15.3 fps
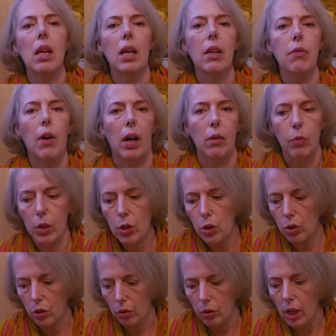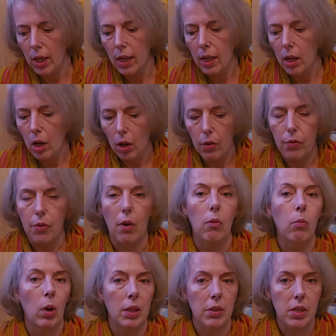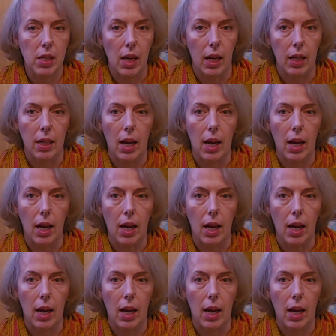if I wished to from 1 skein.